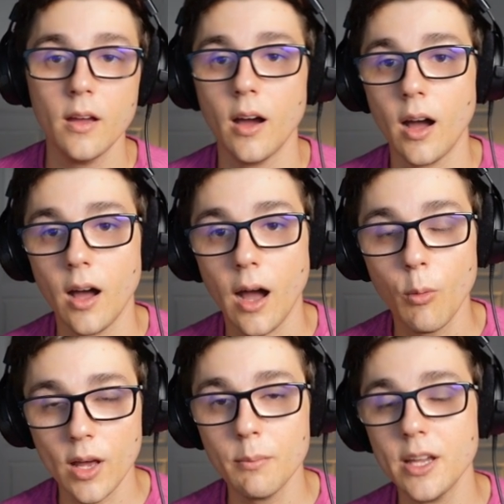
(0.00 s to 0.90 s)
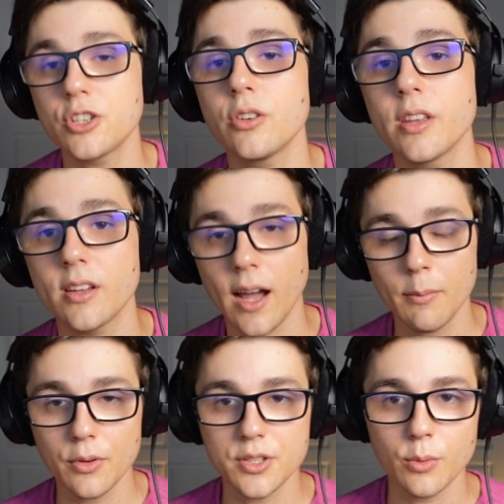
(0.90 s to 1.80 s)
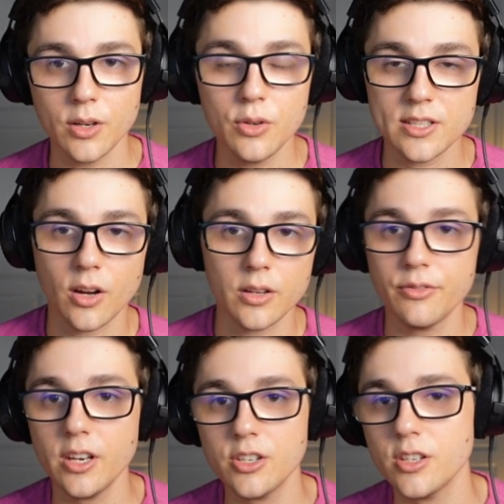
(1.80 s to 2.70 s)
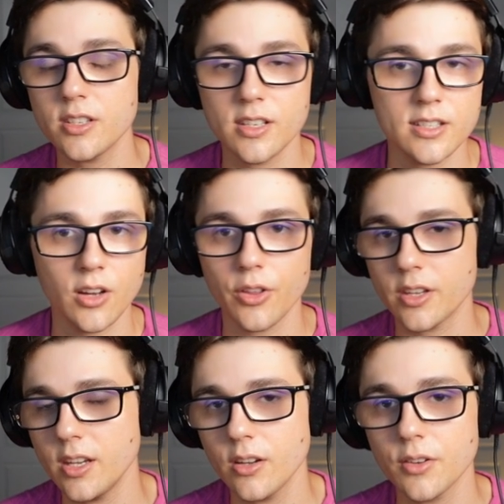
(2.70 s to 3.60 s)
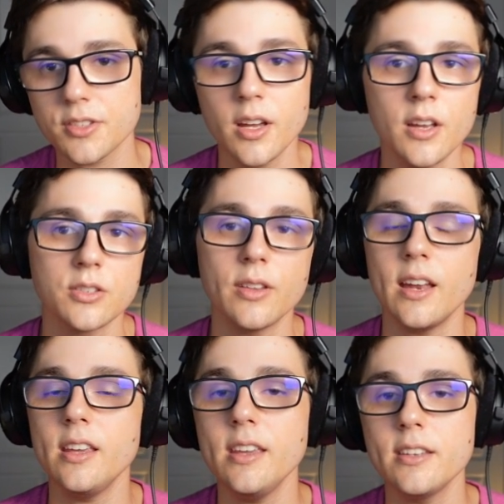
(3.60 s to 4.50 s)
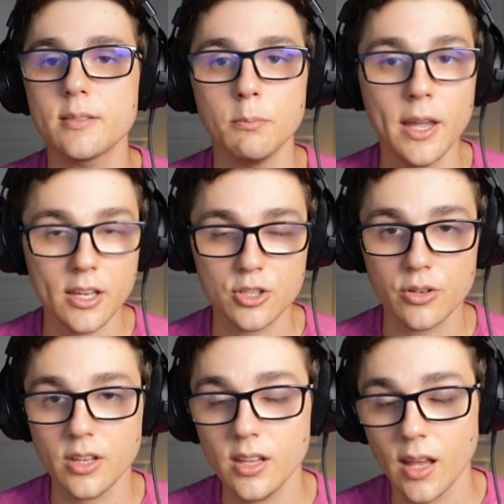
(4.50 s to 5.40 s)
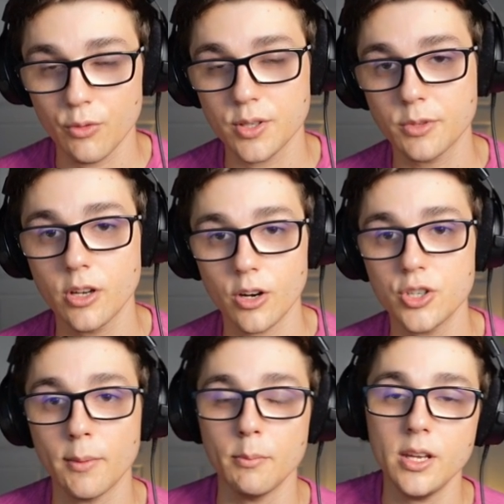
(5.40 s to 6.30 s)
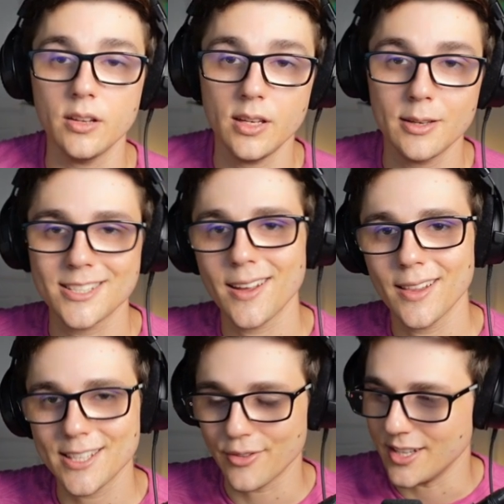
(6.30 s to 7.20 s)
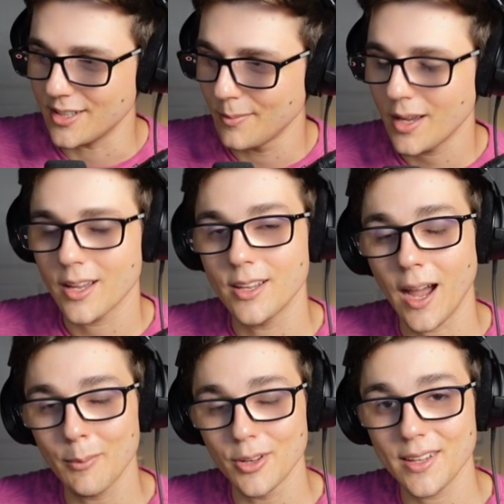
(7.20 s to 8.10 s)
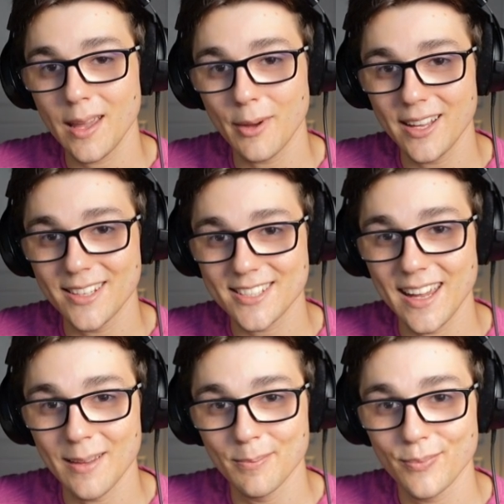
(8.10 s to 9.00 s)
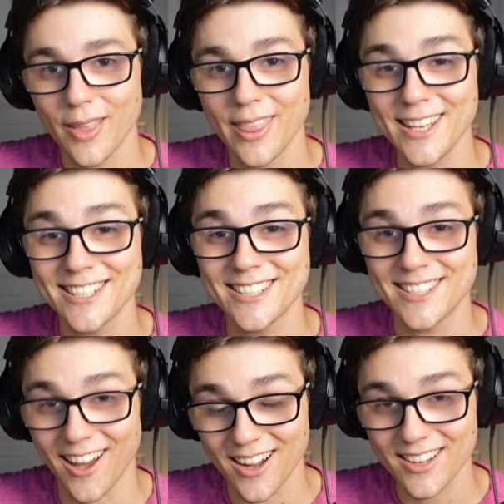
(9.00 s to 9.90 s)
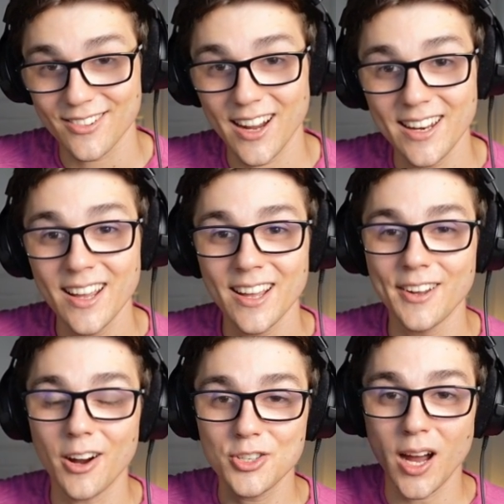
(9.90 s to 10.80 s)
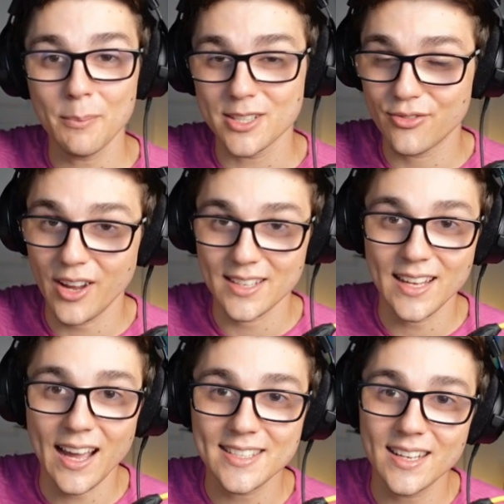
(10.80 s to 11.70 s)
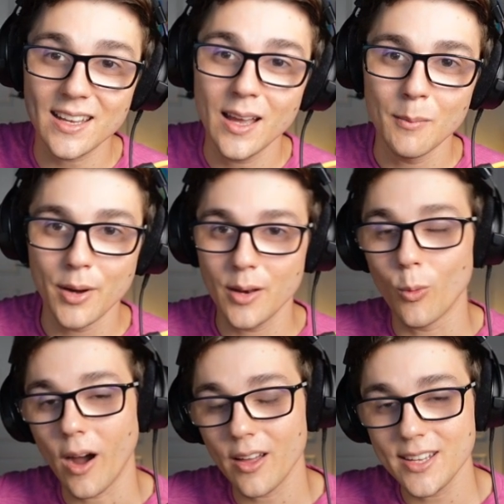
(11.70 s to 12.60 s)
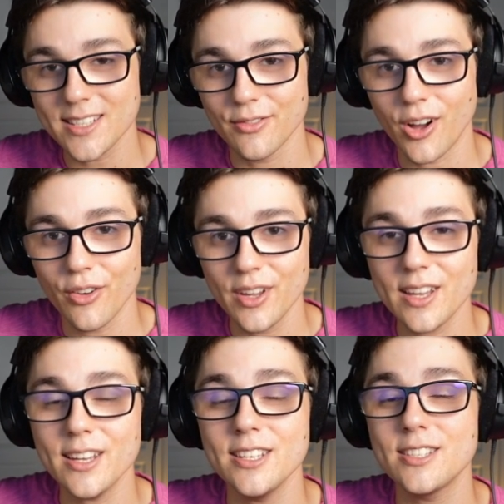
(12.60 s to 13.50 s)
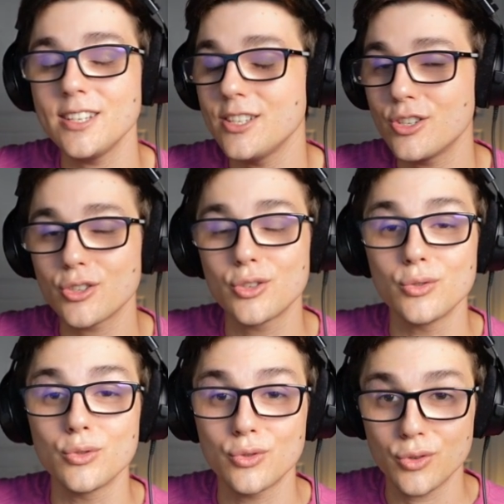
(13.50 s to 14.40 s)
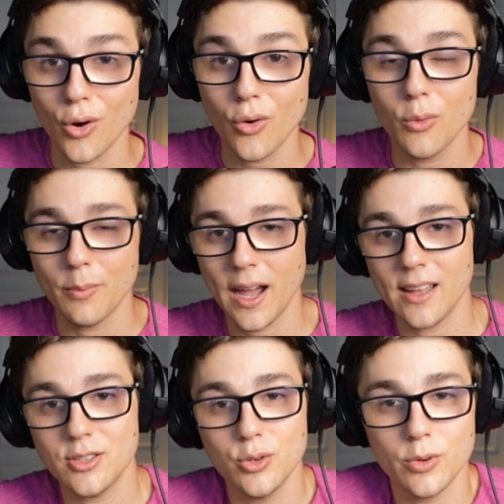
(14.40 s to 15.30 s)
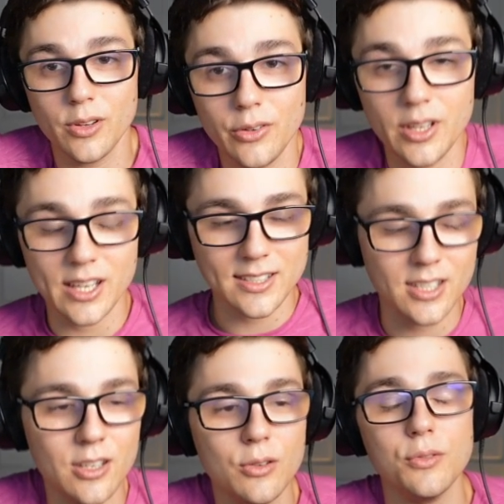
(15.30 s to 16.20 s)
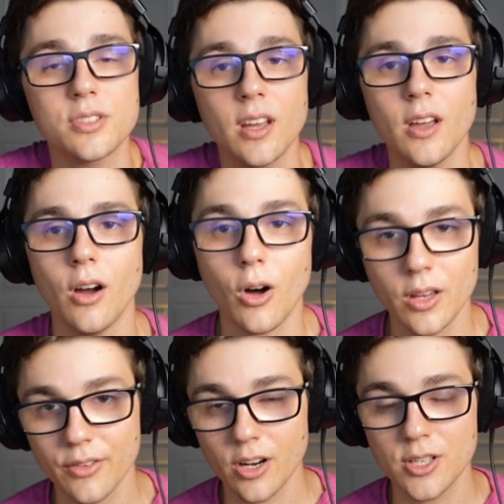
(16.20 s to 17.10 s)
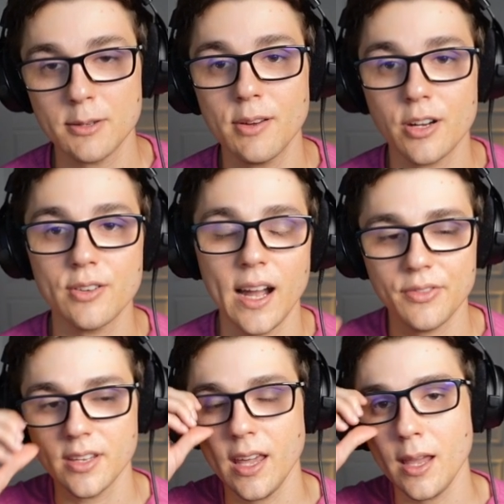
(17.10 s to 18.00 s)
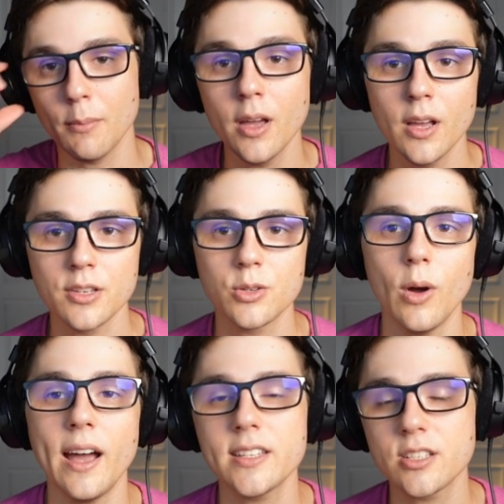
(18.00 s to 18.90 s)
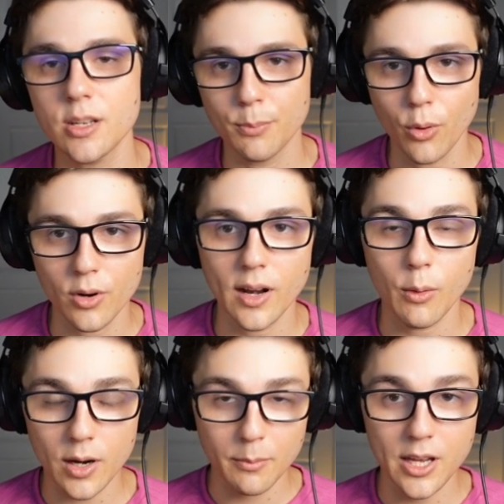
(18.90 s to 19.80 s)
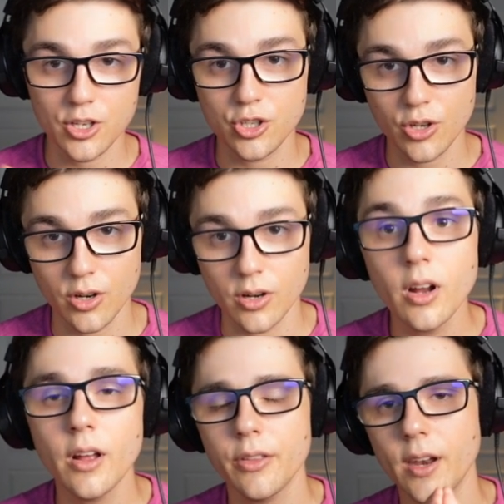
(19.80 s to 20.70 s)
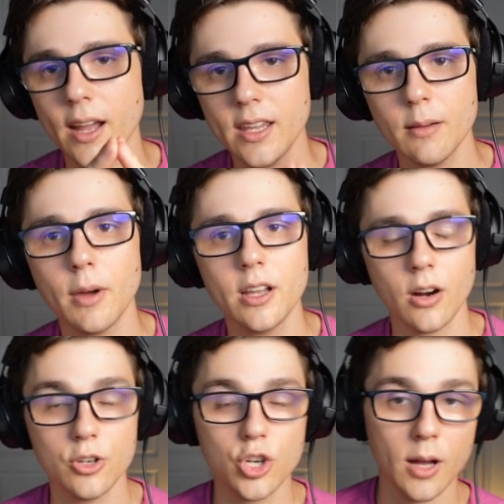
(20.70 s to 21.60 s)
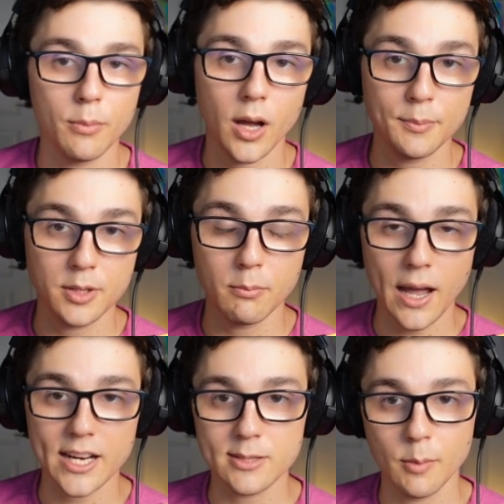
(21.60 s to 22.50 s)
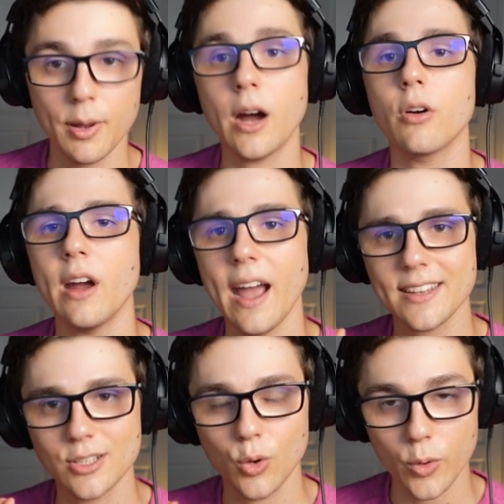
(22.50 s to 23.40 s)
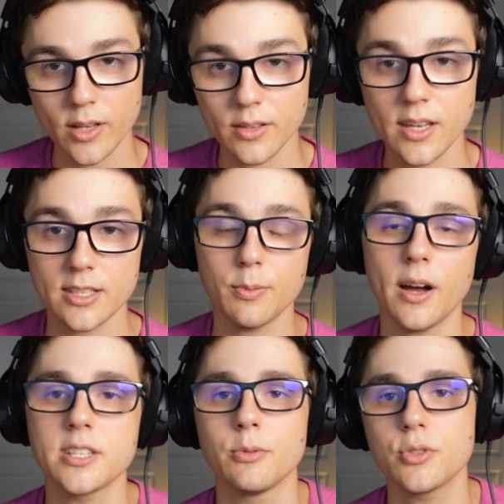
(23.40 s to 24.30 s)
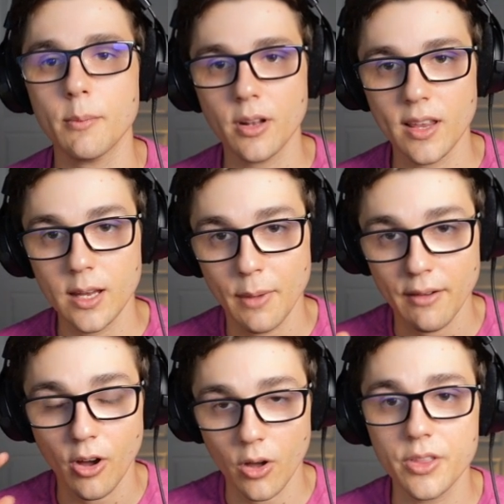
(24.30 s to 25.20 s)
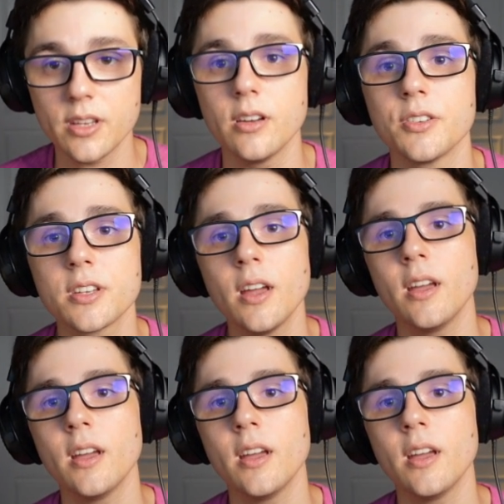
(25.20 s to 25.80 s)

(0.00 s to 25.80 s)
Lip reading: I want to make sure that Geibel is the one who gets all the finishes, gets all the kills, so that he's making sure that he levels up to Garchomp immediately. Because let's face it, Geibel and Gabite in this game, they suck, right? Garchomp is fantastic, but while he's evolving, he's just so bad. So you really only get to use all of Garchomp's power half the game. So as a support, I want to make sure that I get my Garchomp up to maximum power as quickly as possible. So I'm going to let him have all the kills.